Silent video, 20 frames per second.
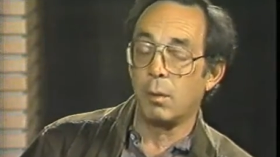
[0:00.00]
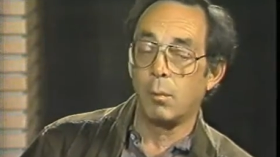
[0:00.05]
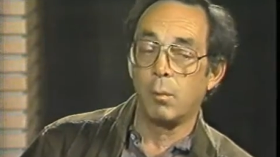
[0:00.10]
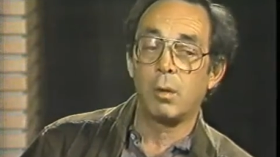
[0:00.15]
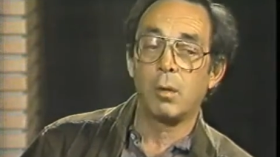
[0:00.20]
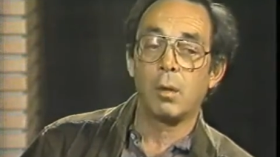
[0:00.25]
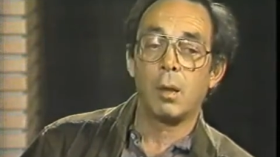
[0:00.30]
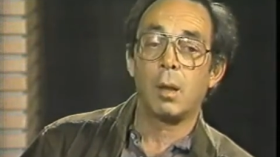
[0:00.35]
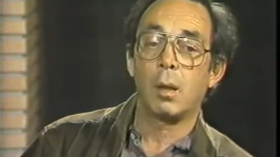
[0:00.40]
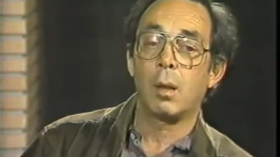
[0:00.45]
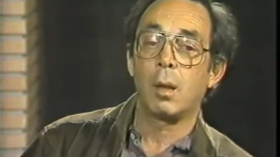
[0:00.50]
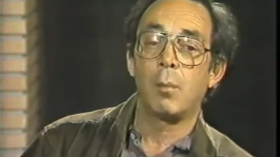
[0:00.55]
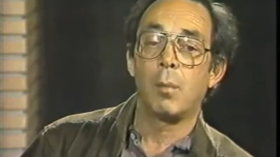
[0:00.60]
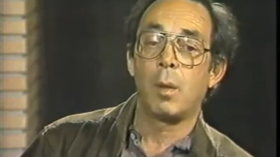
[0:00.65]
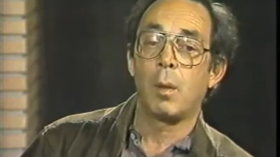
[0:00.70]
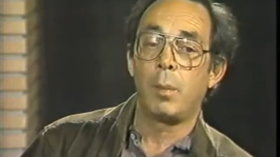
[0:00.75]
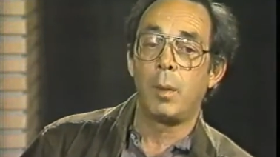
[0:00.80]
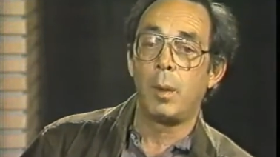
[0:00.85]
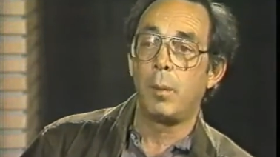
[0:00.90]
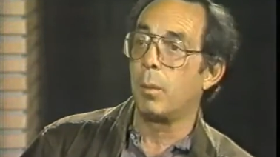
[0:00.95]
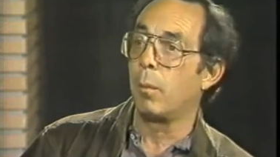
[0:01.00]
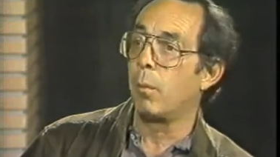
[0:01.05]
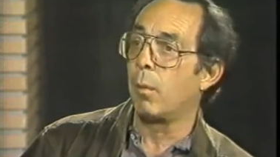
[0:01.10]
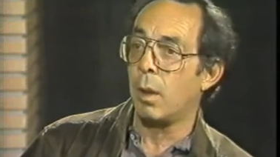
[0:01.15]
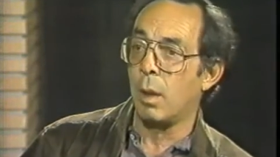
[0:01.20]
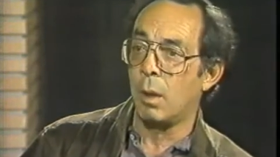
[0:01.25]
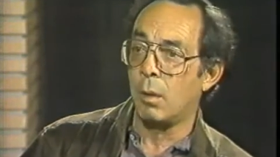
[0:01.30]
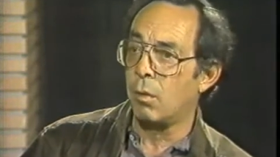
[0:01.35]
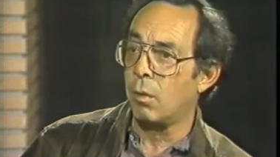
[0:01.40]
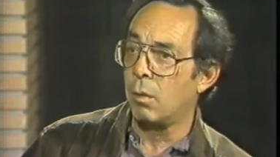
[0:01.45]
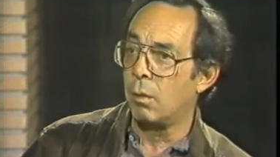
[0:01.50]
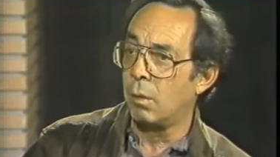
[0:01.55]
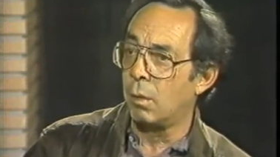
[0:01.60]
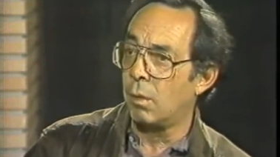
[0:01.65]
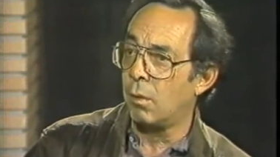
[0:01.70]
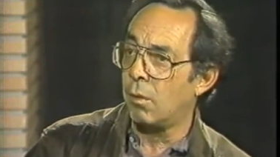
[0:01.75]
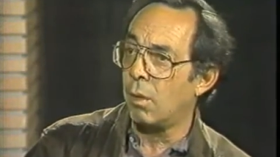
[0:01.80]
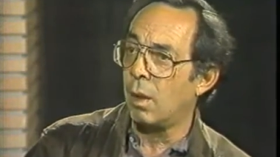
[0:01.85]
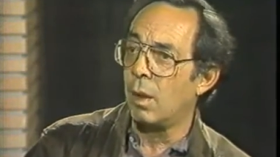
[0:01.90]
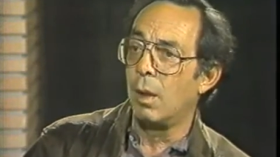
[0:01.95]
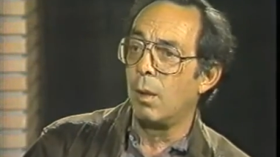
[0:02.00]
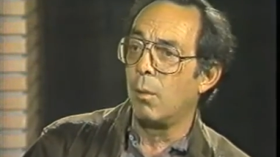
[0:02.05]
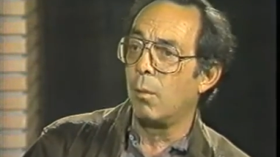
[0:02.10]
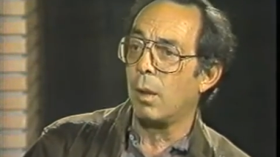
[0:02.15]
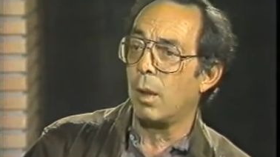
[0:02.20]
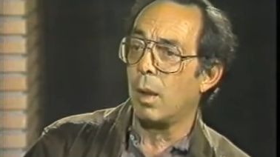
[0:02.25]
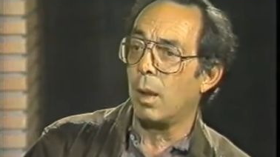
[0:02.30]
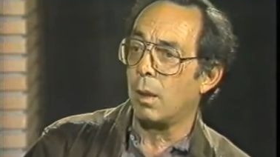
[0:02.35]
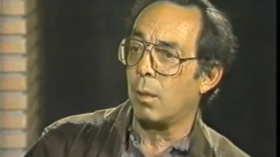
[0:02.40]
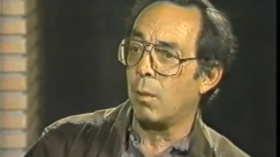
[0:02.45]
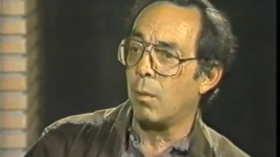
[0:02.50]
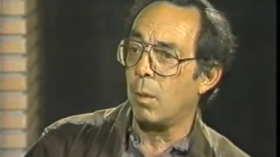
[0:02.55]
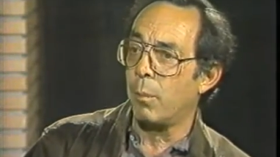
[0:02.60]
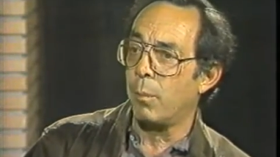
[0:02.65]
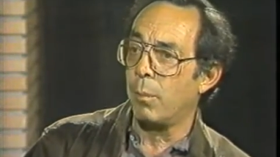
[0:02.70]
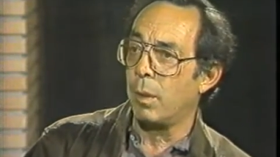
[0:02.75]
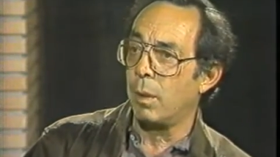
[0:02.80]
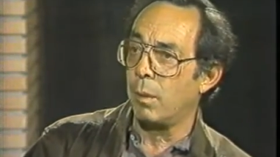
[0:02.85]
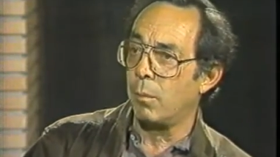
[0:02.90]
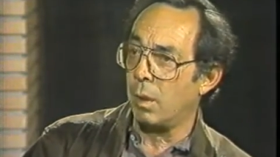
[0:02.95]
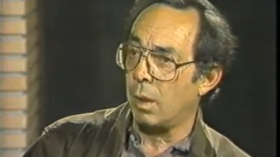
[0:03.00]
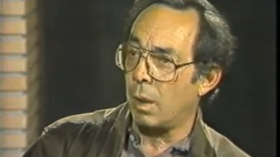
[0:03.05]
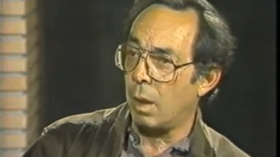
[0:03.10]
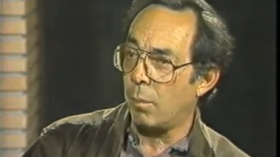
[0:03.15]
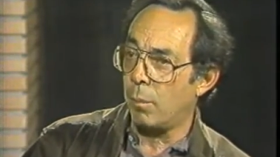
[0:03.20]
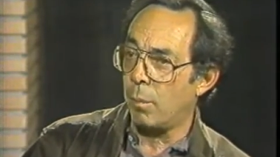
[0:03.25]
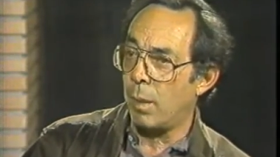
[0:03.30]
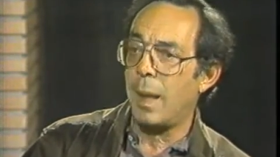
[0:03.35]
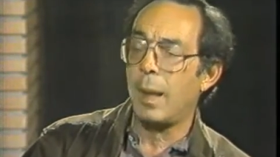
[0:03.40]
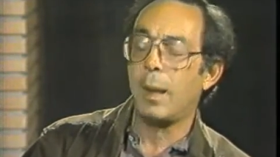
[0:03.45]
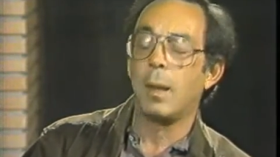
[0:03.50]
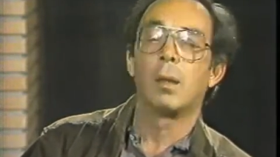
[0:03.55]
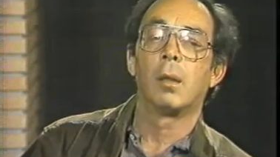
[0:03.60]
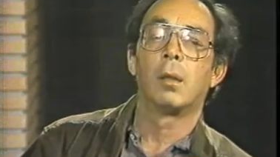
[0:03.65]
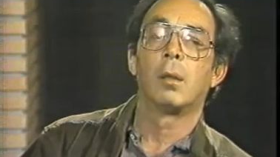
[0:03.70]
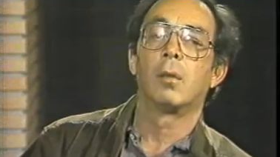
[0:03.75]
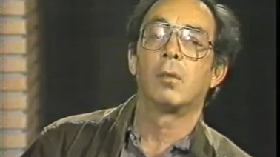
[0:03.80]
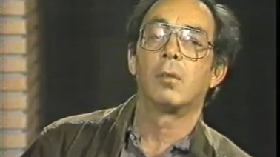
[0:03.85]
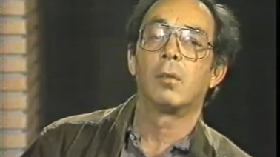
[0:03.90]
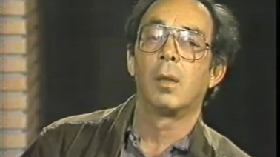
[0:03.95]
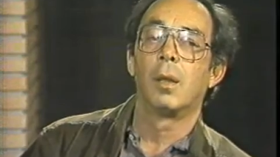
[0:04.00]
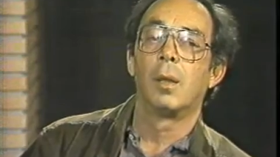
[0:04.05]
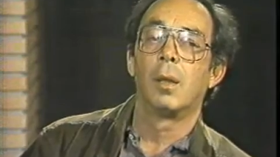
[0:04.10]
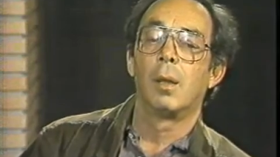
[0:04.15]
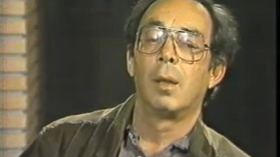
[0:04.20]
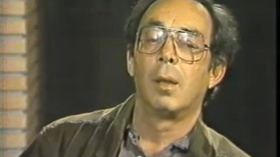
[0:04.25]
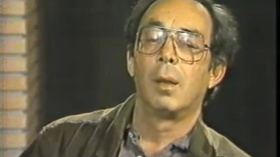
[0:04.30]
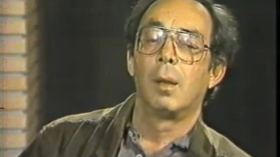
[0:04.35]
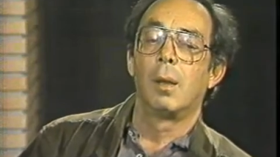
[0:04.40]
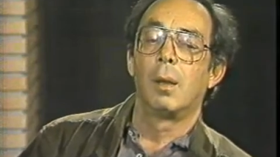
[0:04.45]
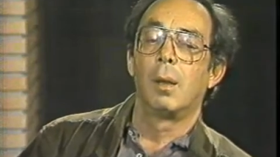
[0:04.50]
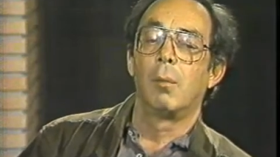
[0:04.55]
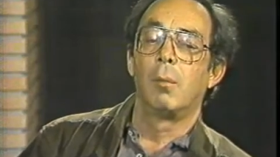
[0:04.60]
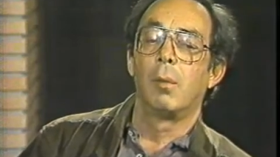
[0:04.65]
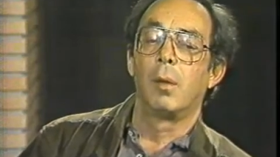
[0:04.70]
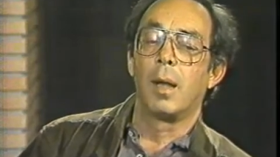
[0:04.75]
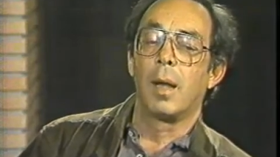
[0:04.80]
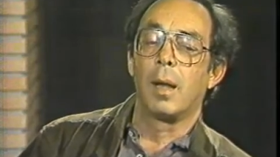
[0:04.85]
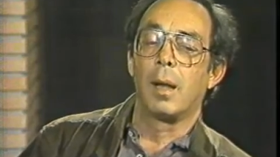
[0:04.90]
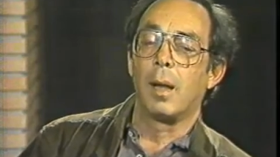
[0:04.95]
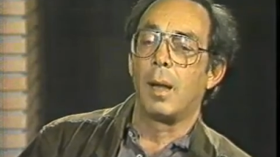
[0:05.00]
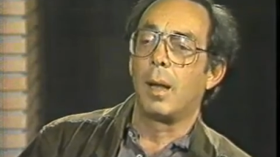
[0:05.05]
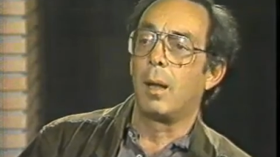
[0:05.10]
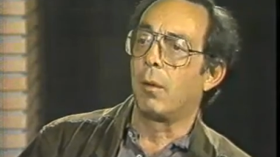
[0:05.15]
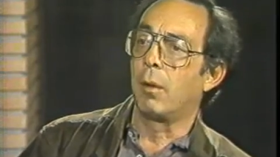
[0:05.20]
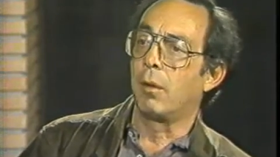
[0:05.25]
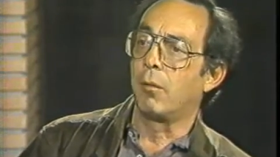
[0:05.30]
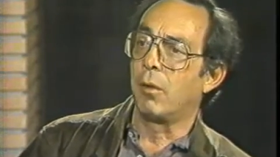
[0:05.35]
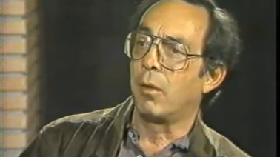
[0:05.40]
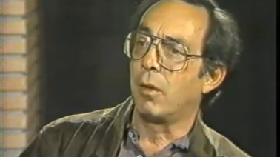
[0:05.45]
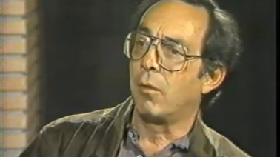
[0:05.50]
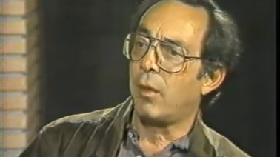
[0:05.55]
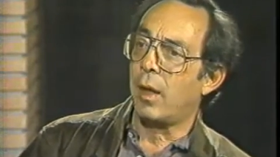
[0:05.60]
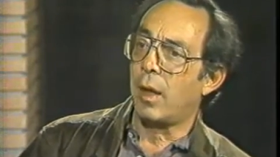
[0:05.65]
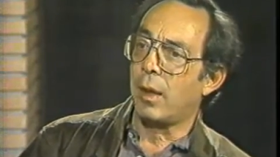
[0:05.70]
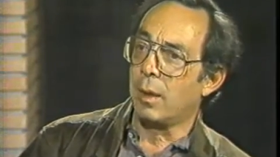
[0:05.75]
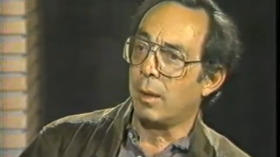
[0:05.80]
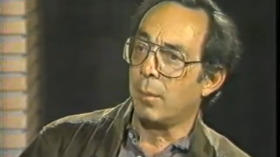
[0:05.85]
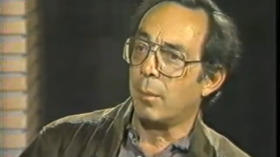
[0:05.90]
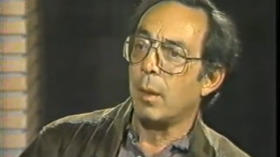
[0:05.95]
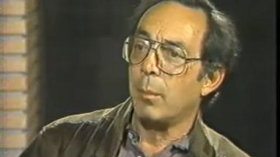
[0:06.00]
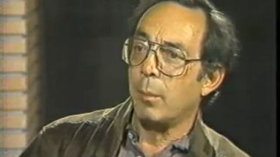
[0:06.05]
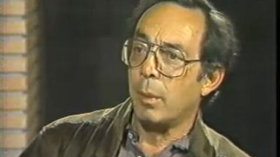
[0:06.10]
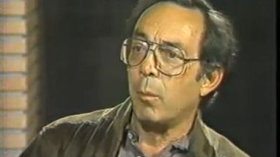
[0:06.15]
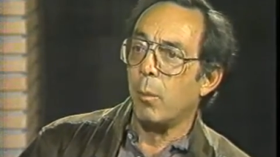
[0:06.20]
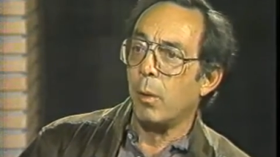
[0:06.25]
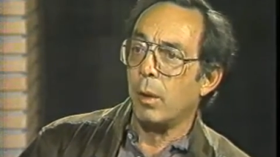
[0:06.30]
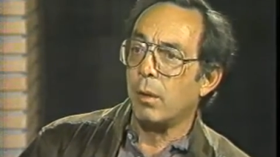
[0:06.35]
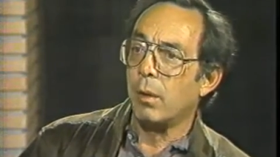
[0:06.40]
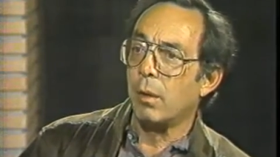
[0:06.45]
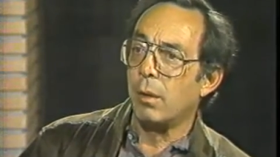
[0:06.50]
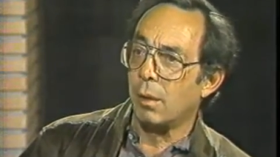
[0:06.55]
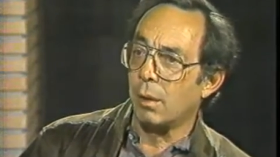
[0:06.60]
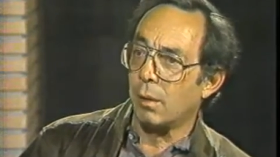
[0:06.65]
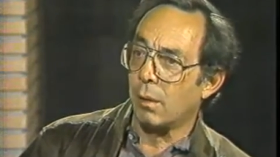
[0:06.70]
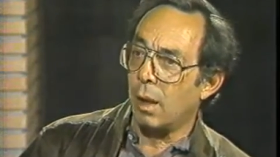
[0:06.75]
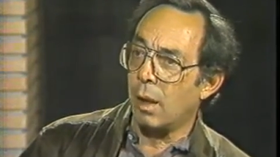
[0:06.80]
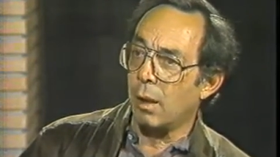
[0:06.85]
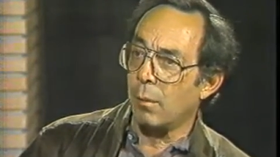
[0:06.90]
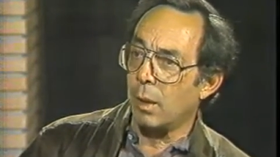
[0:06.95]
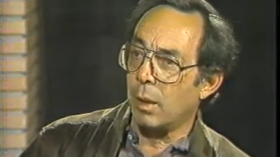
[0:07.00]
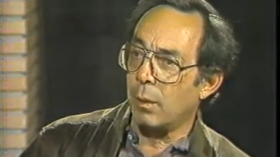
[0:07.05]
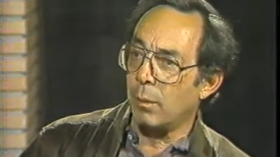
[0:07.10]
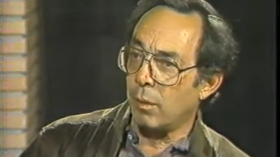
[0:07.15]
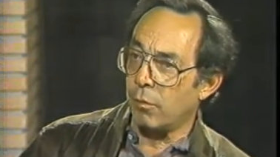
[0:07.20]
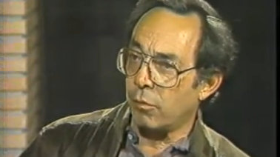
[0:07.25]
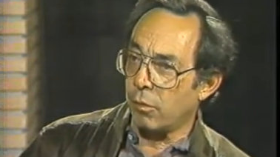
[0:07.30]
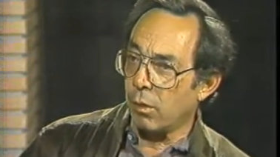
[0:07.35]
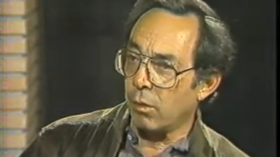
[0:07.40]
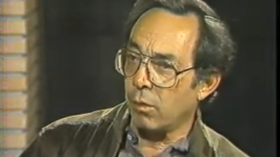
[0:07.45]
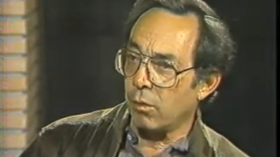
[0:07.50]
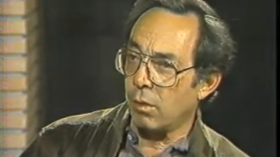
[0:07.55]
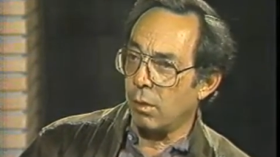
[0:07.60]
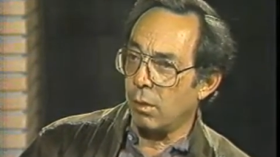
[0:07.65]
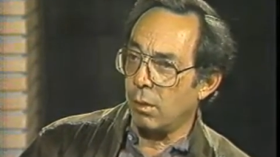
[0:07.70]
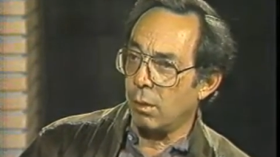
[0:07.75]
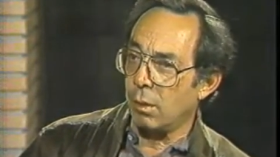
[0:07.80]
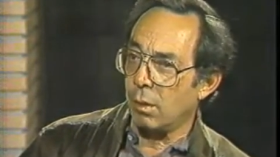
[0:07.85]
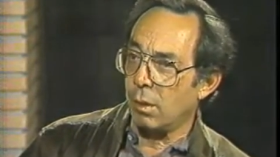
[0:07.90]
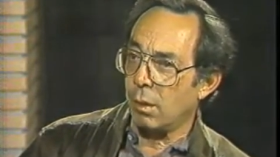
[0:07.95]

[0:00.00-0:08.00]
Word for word: And we're talking about people without tools, without equipment, without backhoes, we're not allowing for the fact that it might be winter and the ground might be frozen.